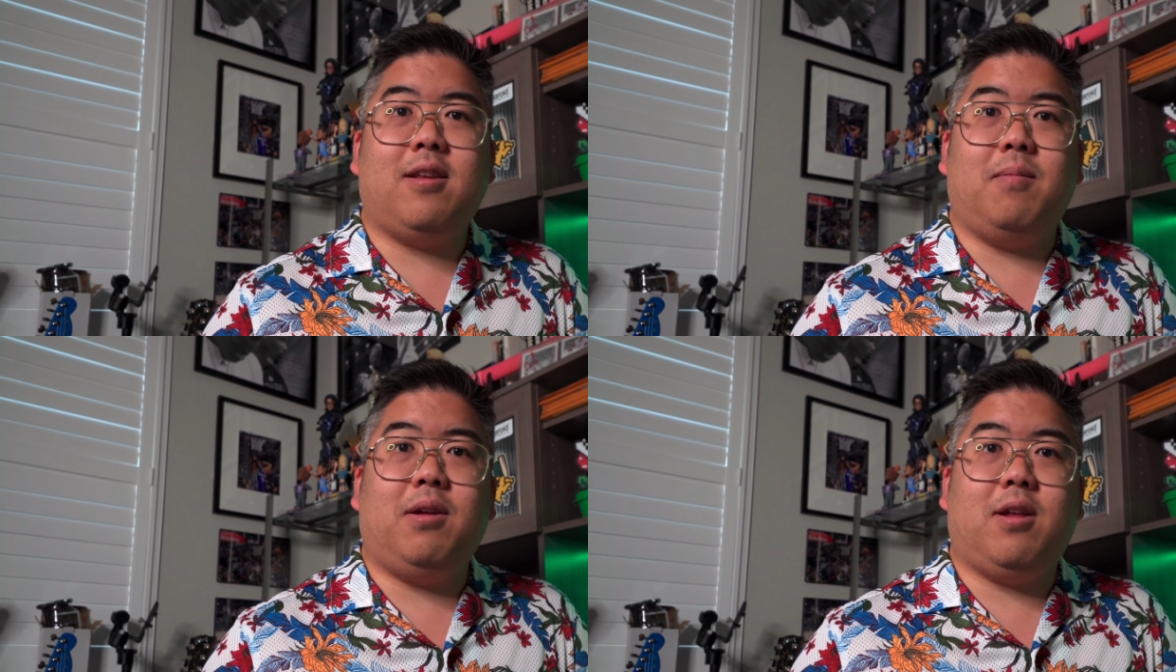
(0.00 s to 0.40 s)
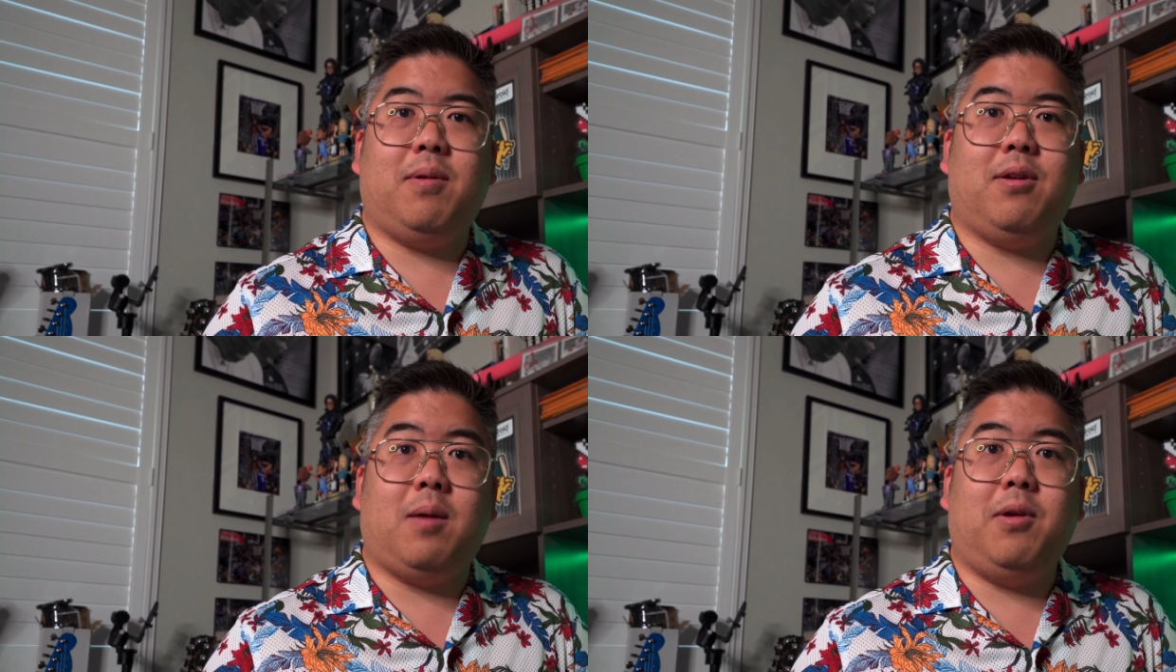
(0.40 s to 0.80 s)

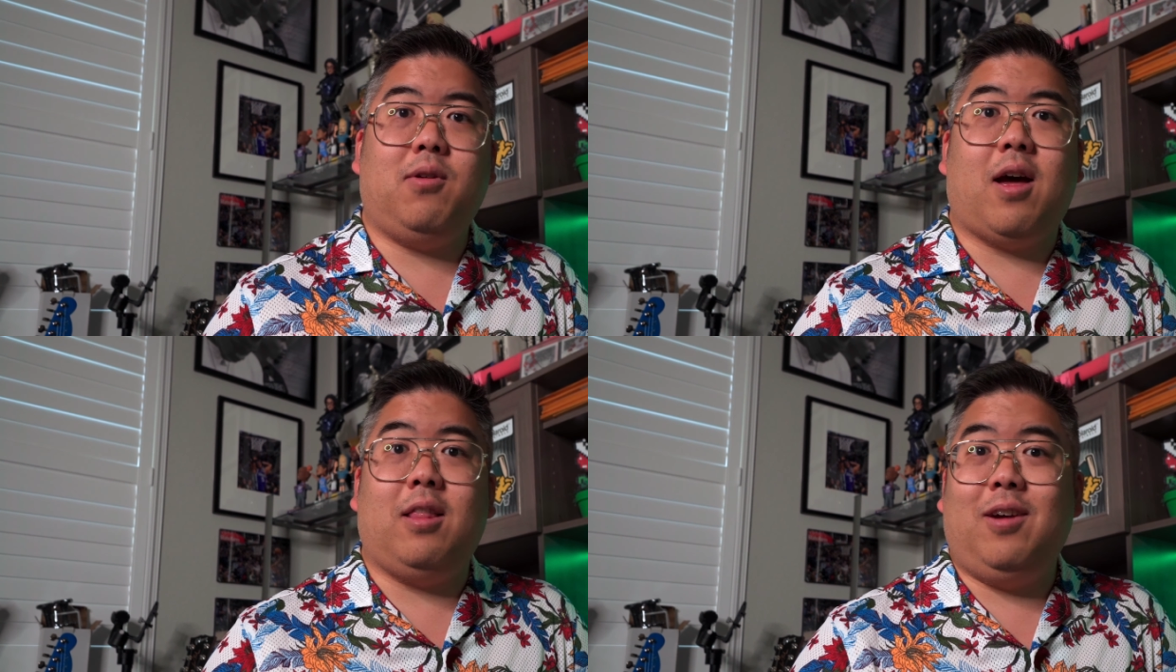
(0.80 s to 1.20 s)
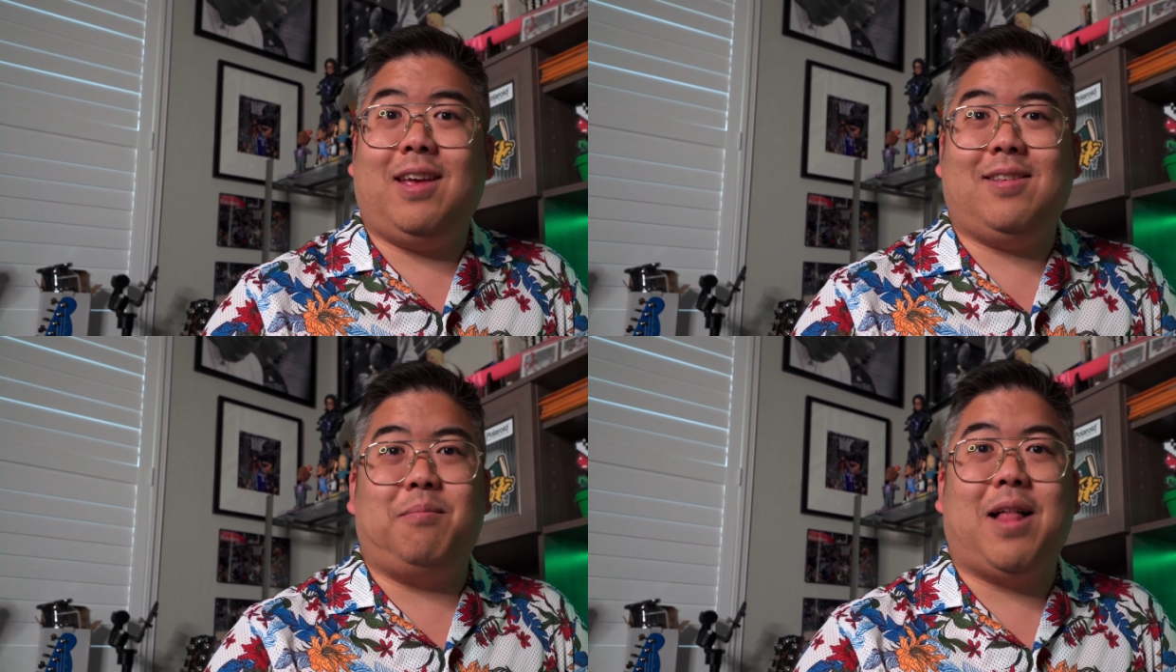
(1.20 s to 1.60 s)

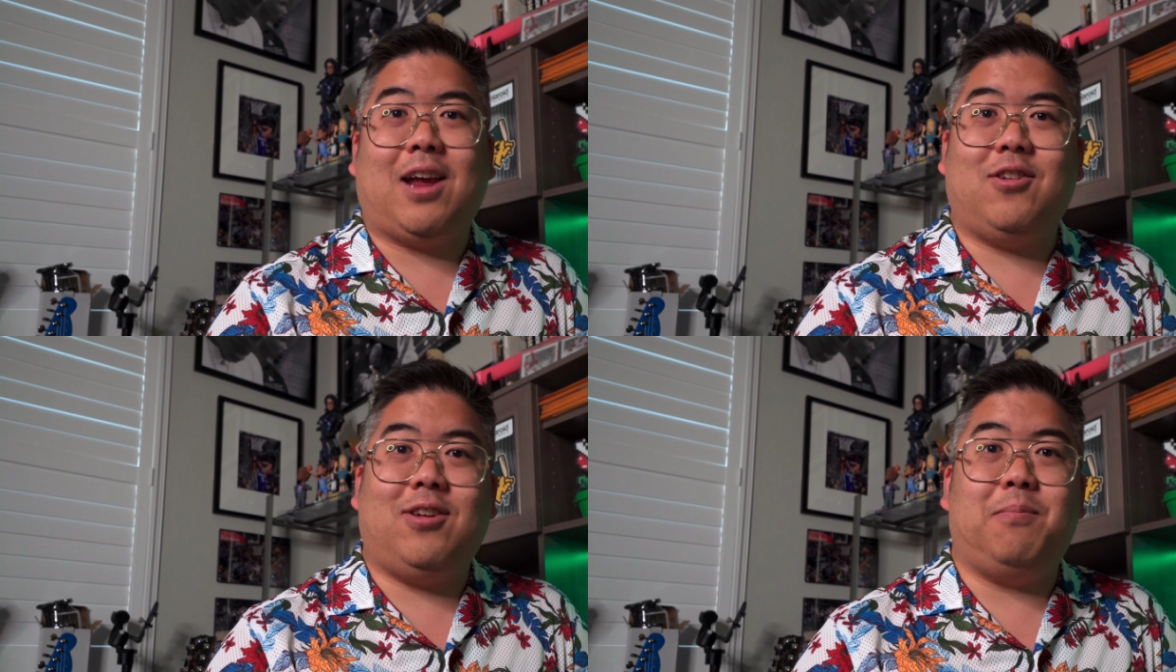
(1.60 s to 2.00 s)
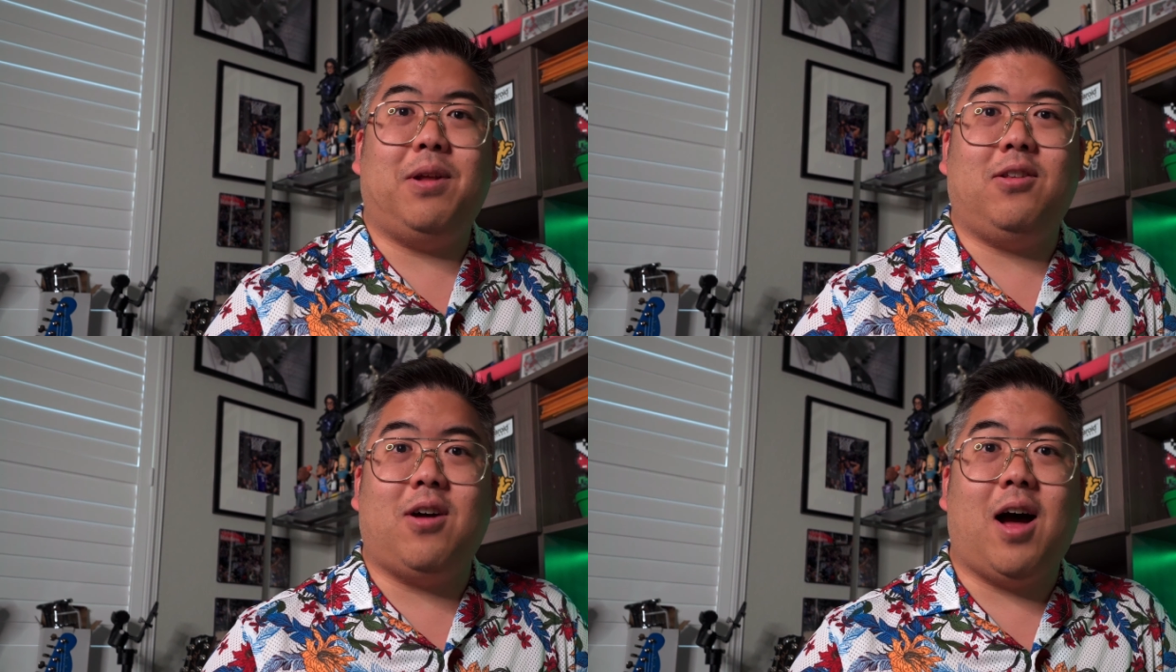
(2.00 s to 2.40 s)

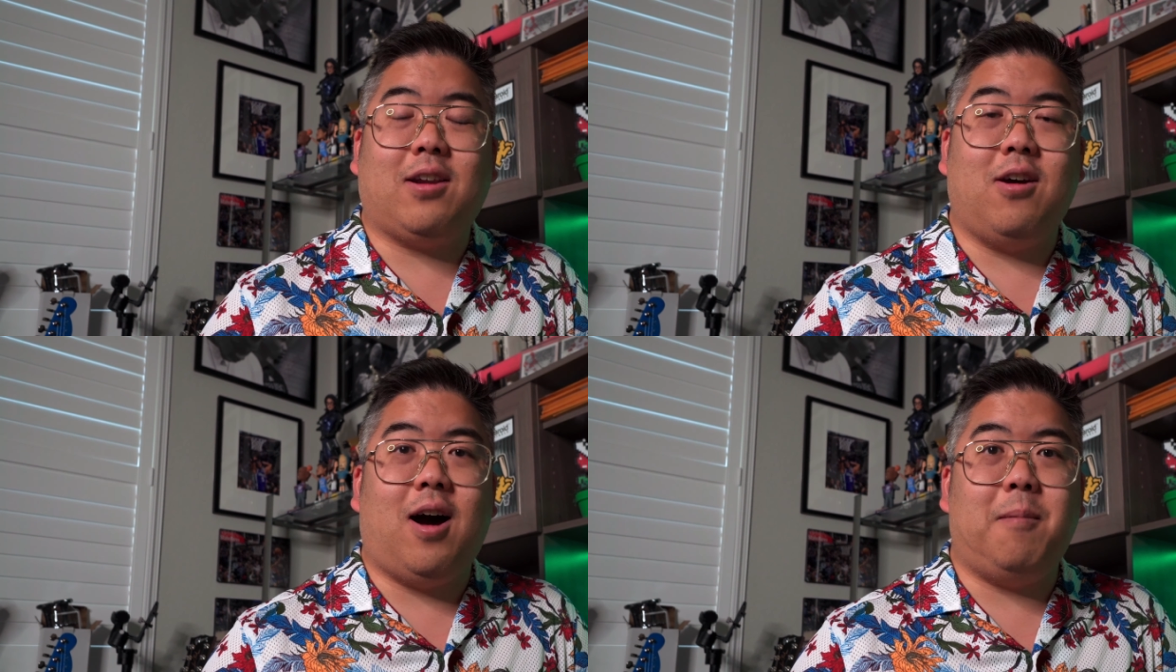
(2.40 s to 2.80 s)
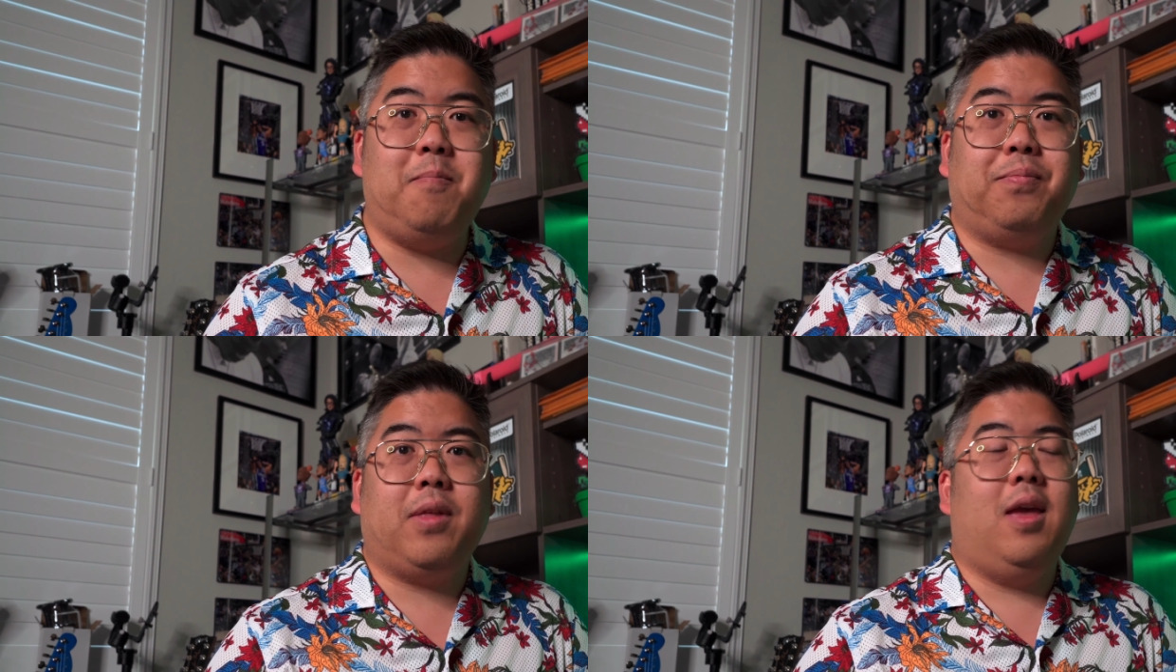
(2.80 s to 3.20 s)

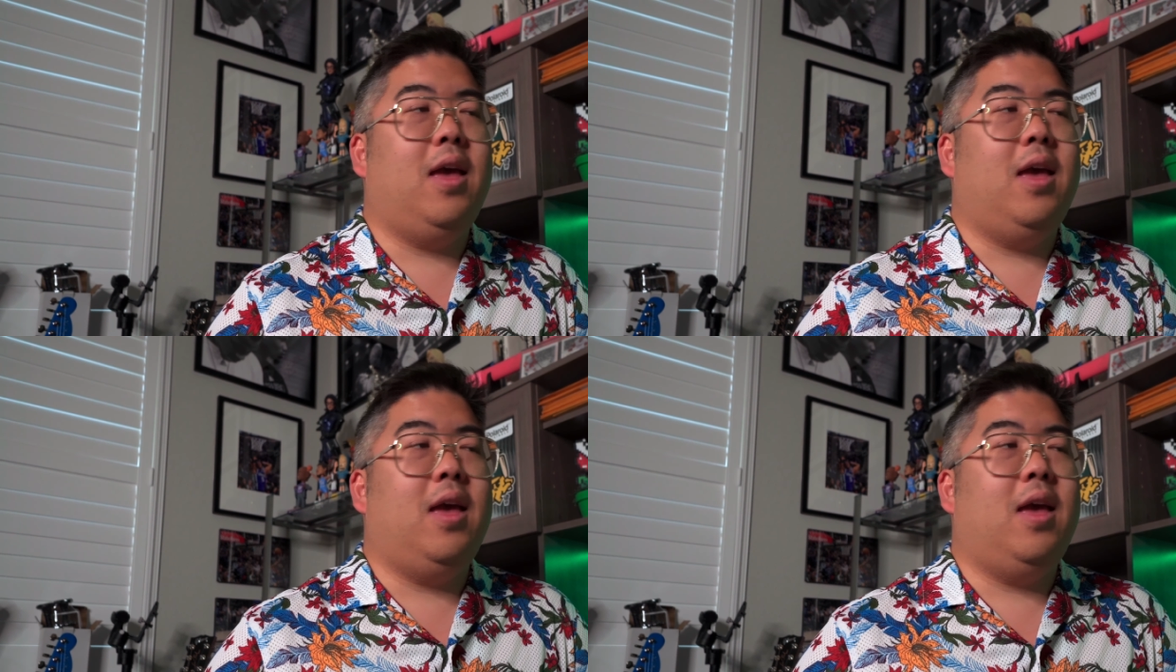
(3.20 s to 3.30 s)
www.lucastheblacksheep.com,